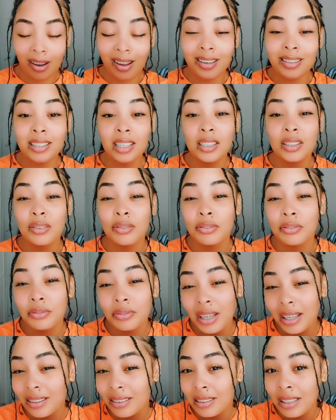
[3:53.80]
and it takes
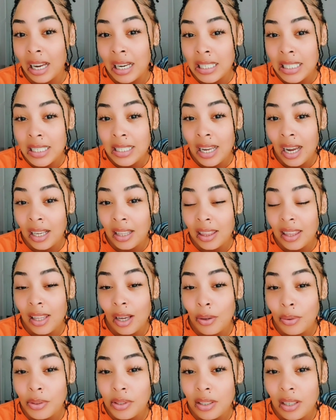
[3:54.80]
like
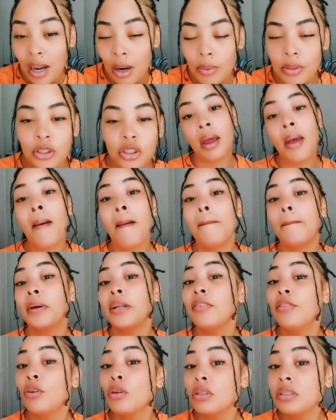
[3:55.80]
99,000 hours,
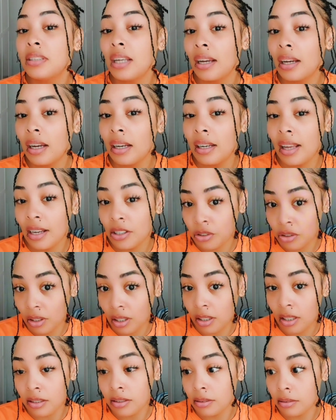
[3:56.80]
but if yours take an
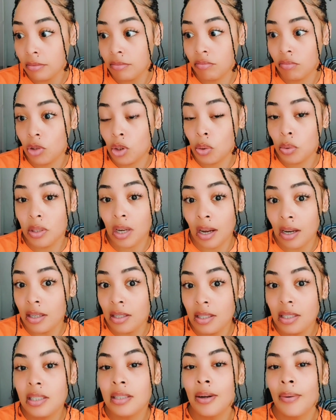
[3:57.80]
extra 2
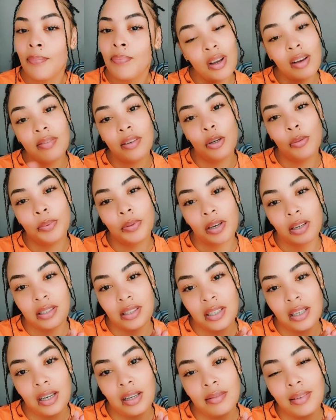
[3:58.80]
days, you have low
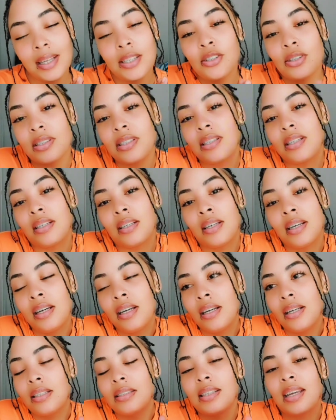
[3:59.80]
porosity. That's just
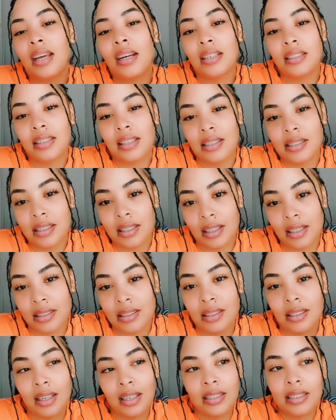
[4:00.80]
it's a characteristic.
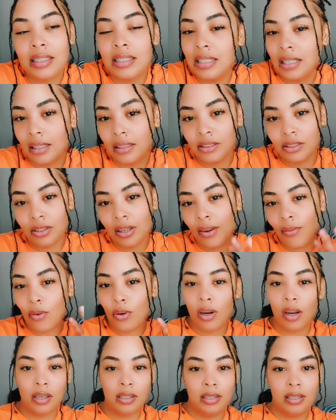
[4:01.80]
It's an idea to give you
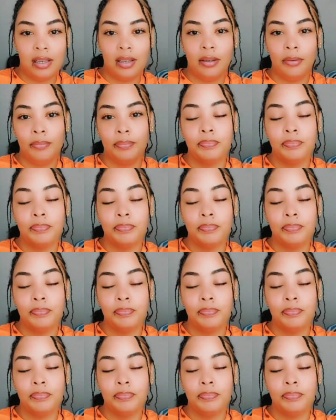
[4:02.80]
an idea.